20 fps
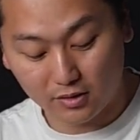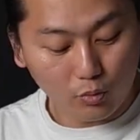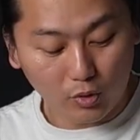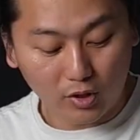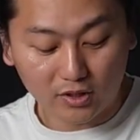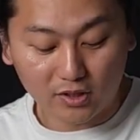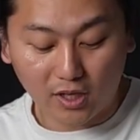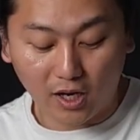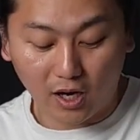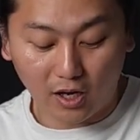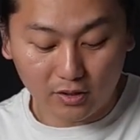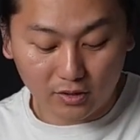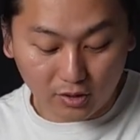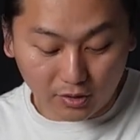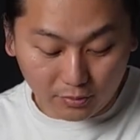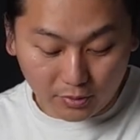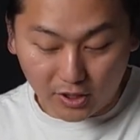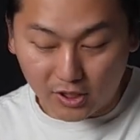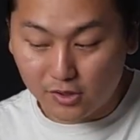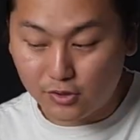what kind
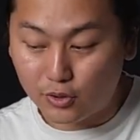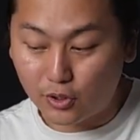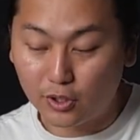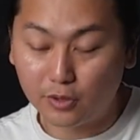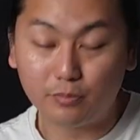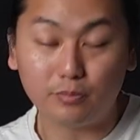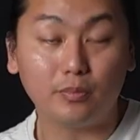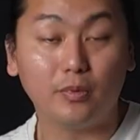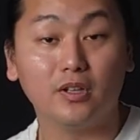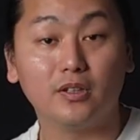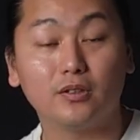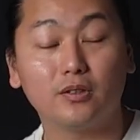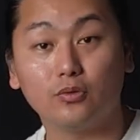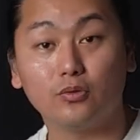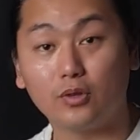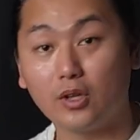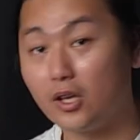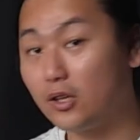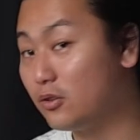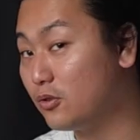of heat treatment do
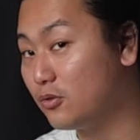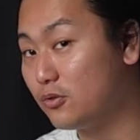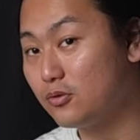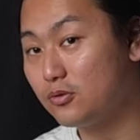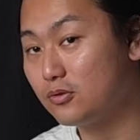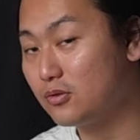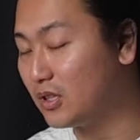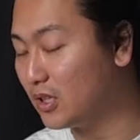they use,